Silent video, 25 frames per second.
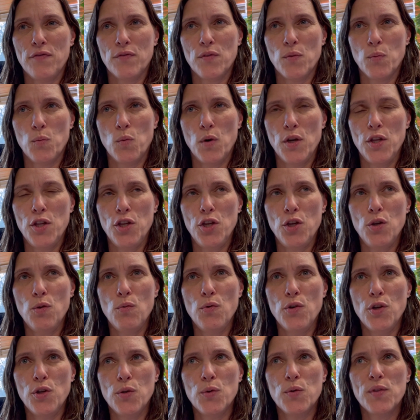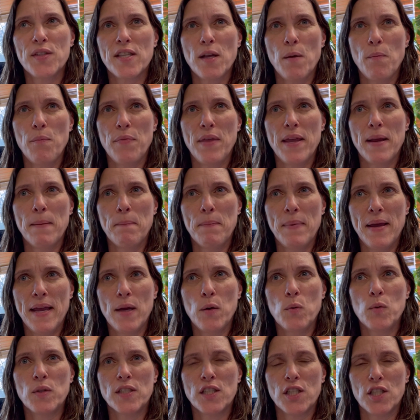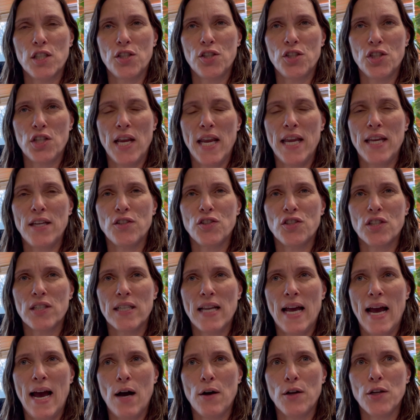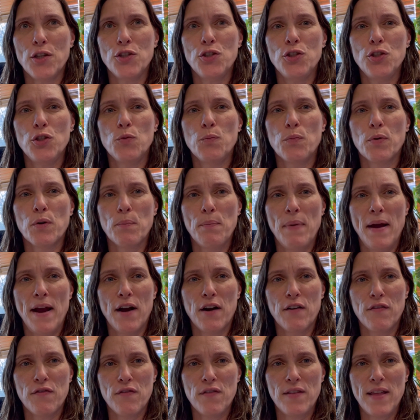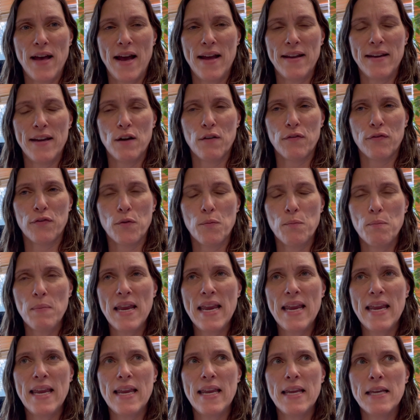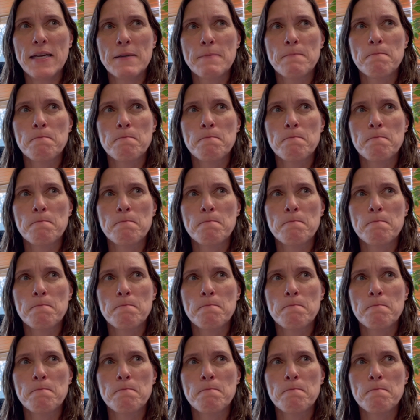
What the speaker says: when you knew something big was going to change, and how did you prepare for that? Now, for me,